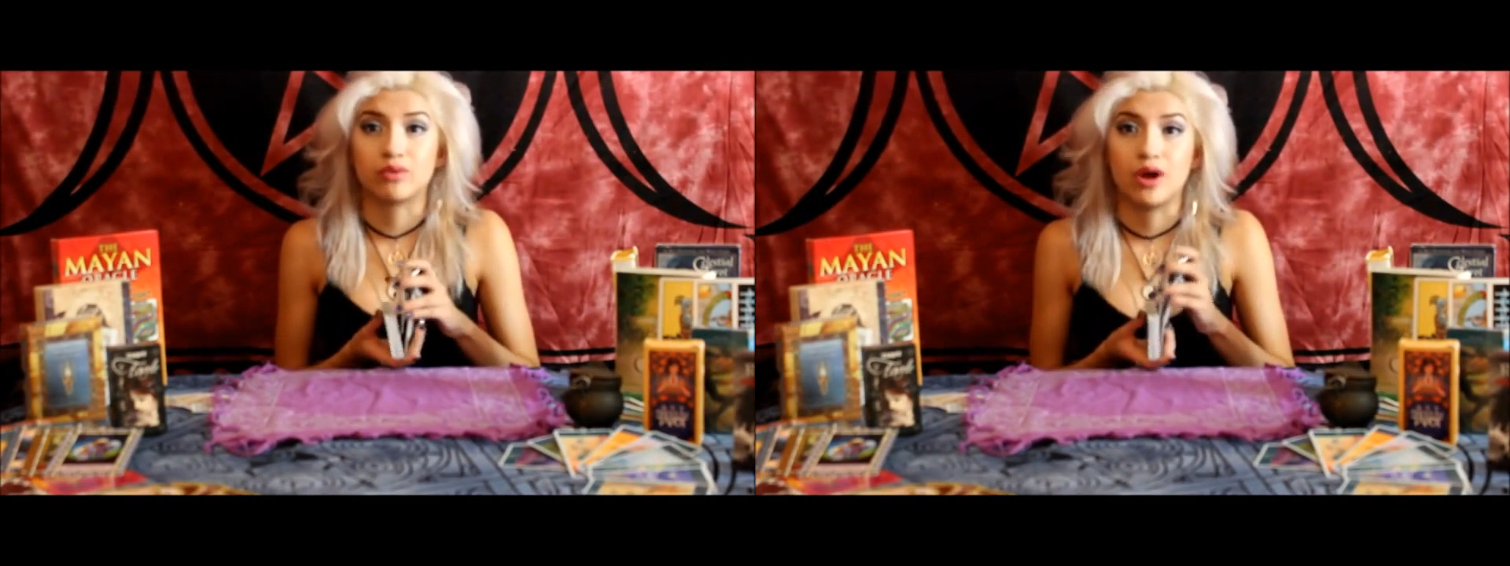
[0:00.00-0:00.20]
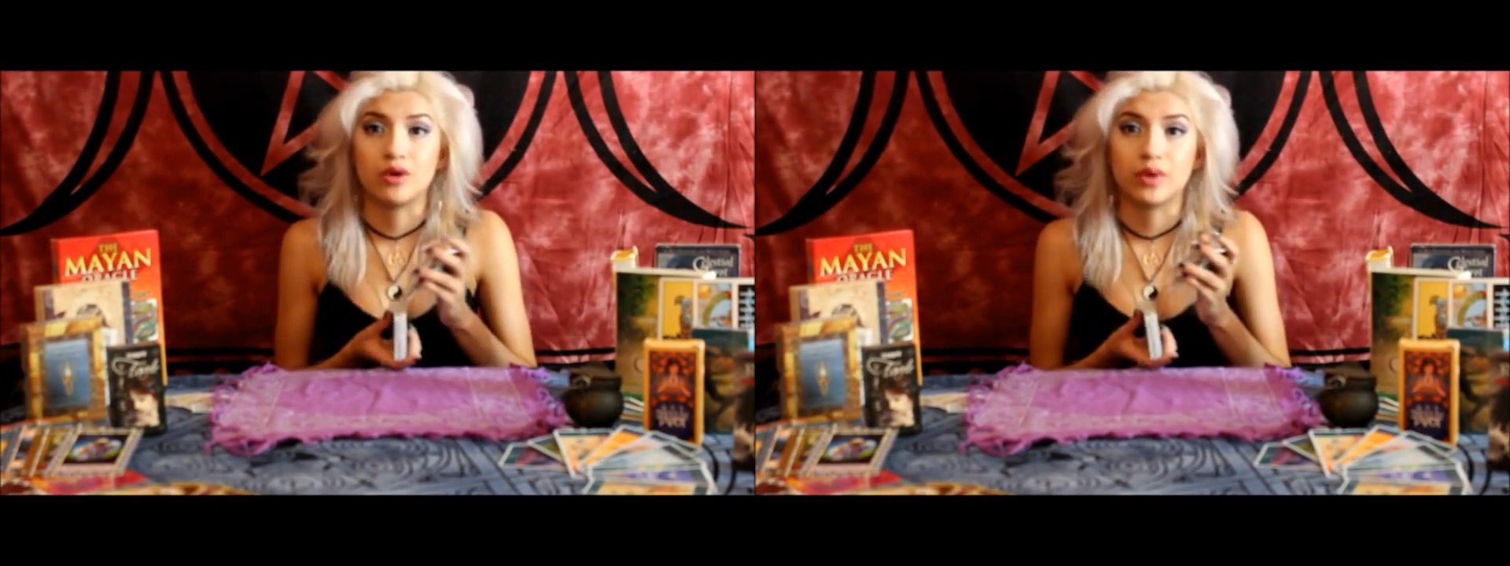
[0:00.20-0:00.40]

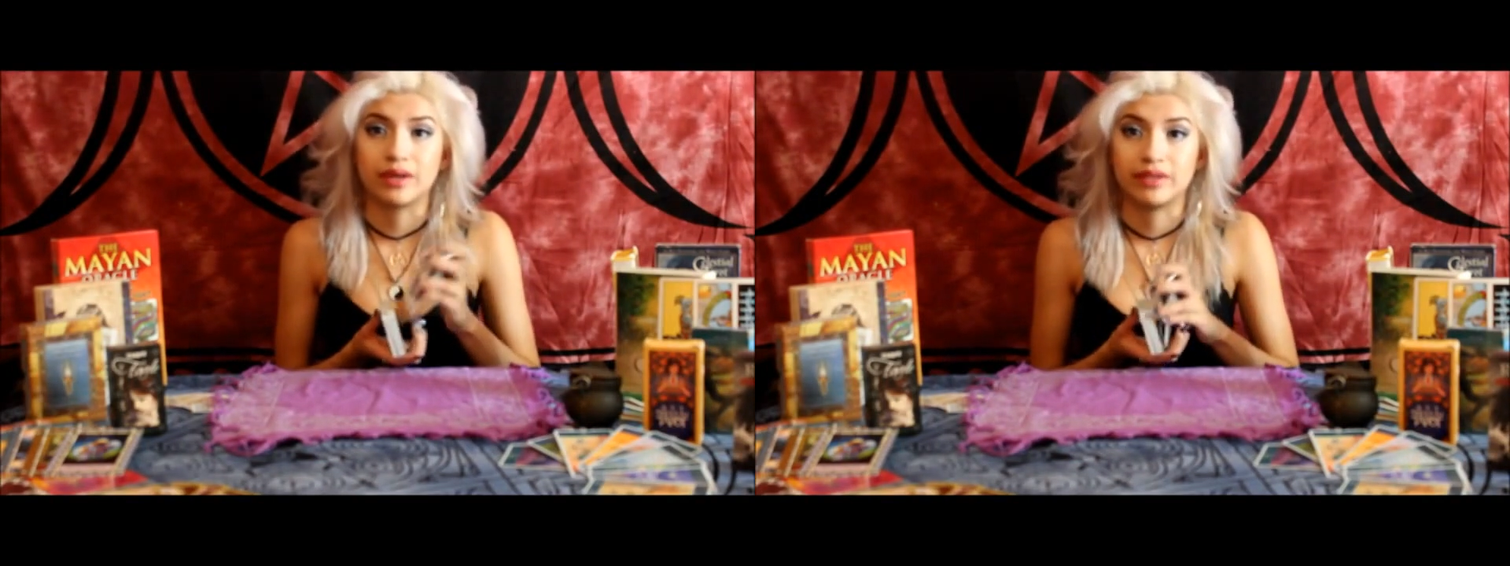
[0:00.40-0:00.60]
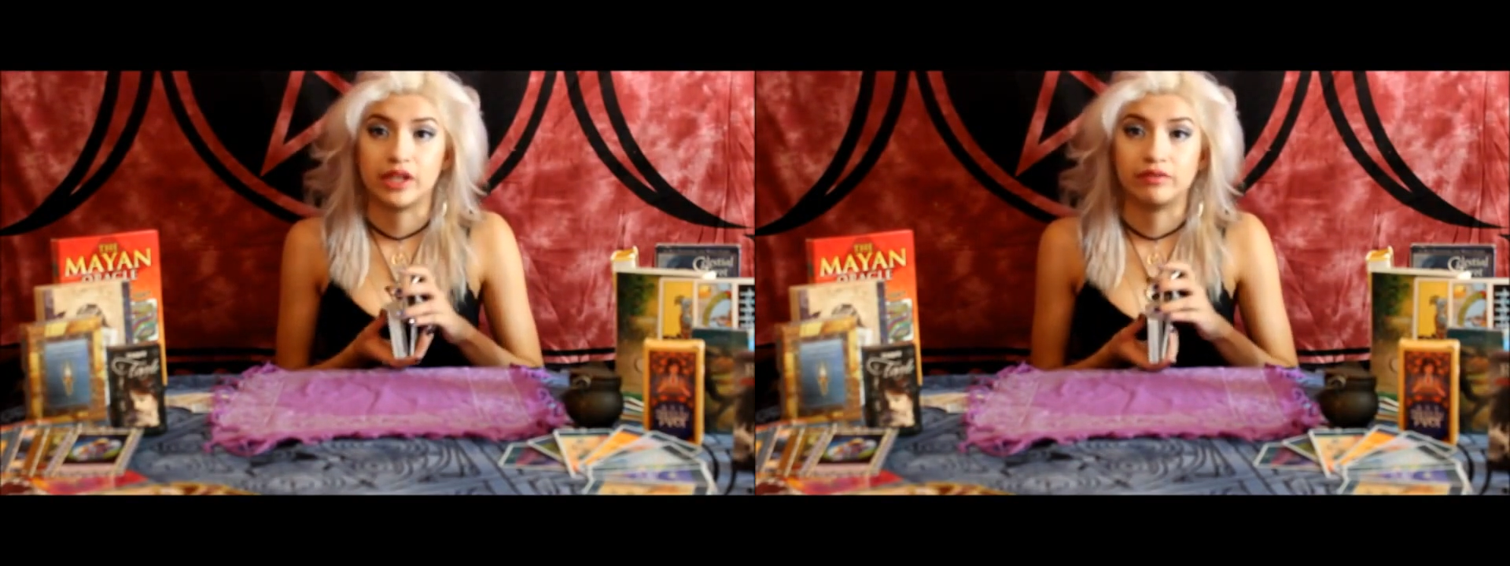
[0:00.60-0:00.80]
wrong way
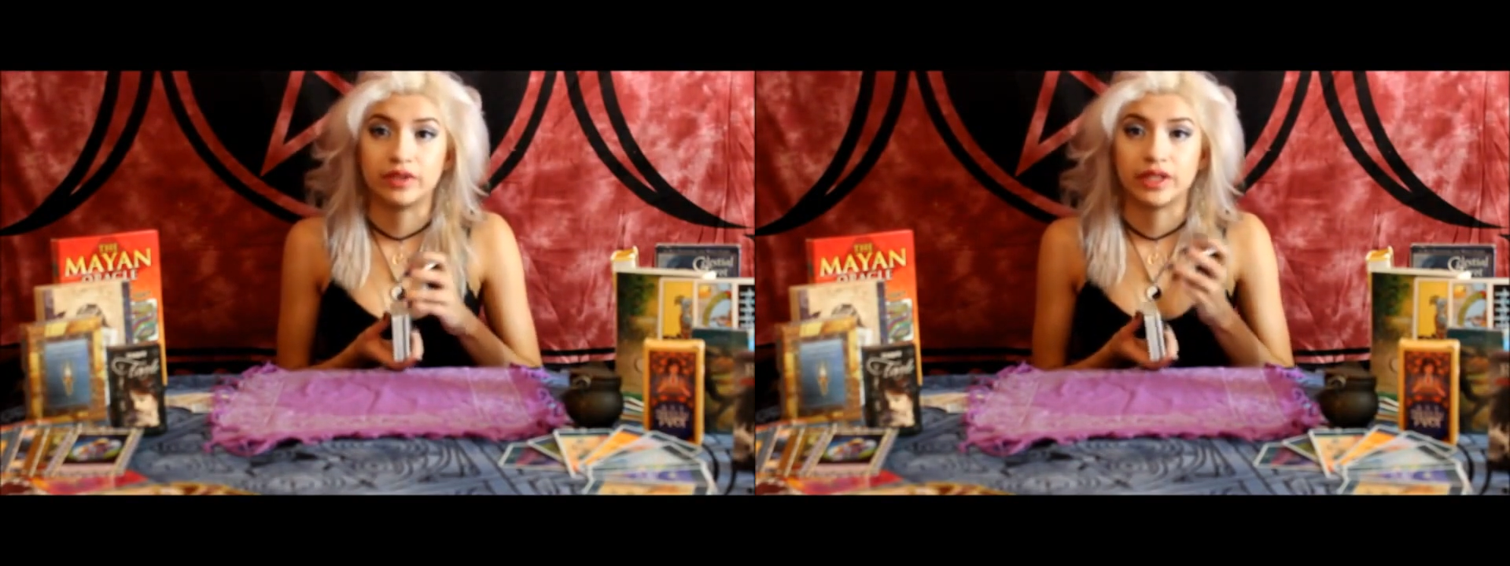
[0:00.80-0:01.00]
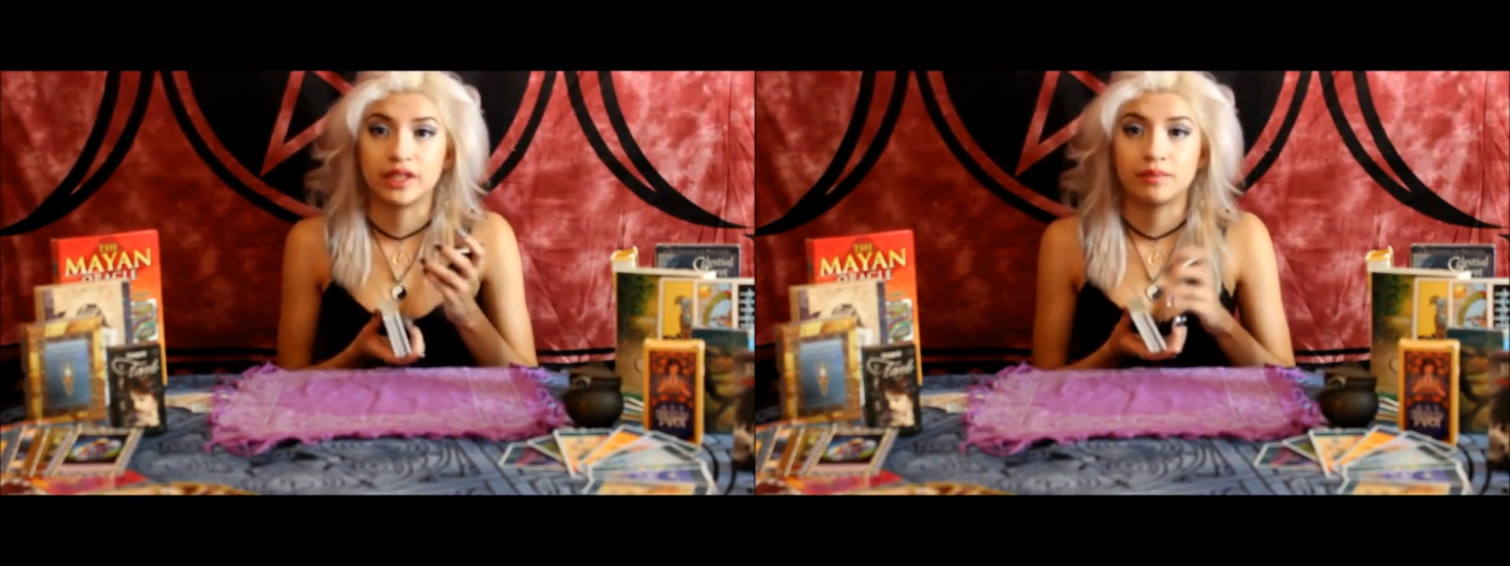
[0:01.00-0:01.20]
of
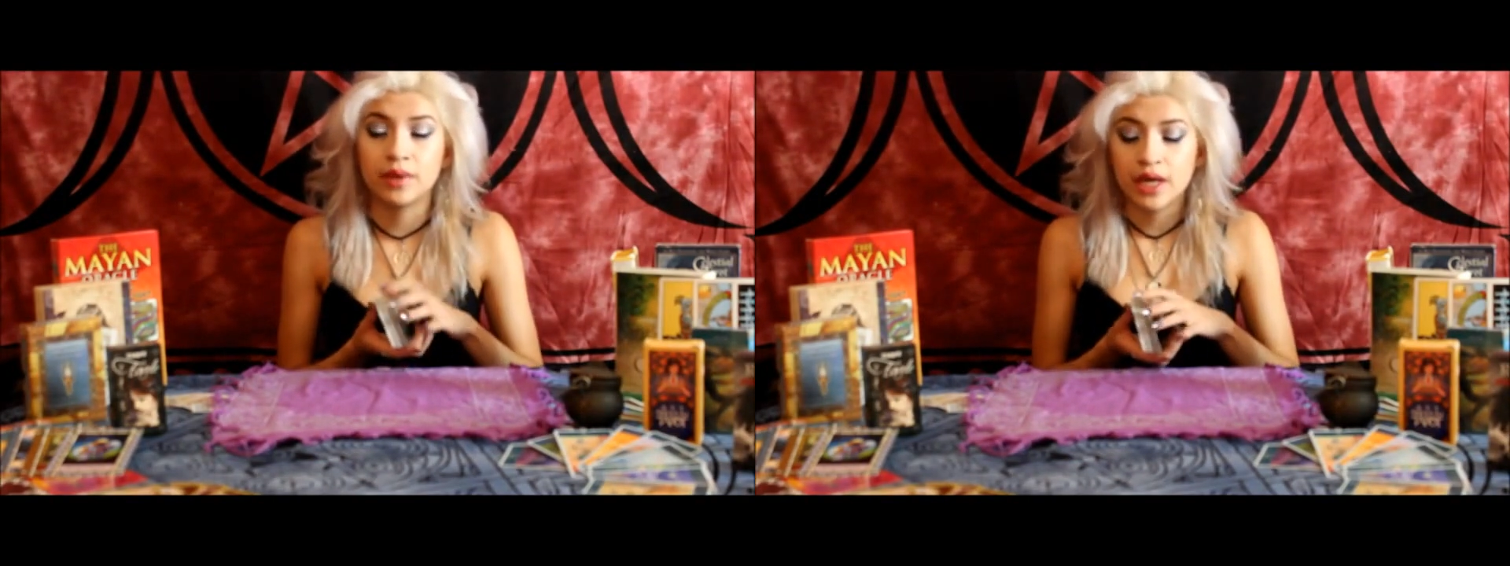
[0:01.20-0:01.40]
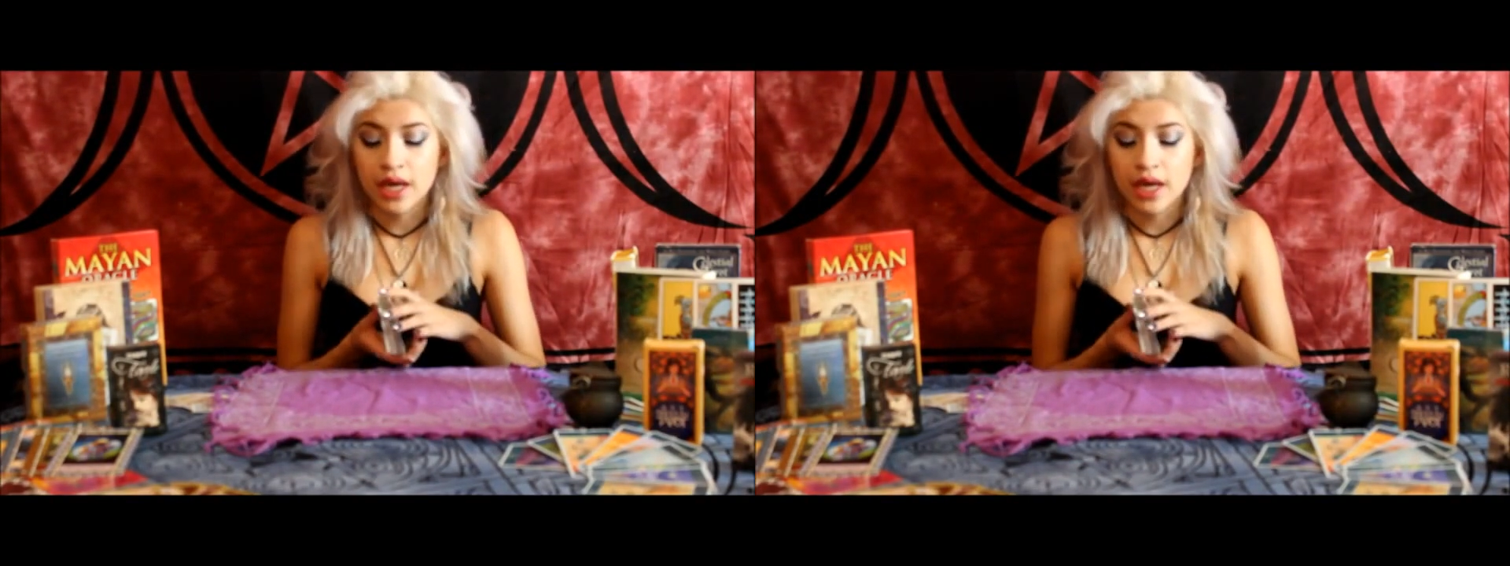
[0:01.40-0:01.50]
shuffling them.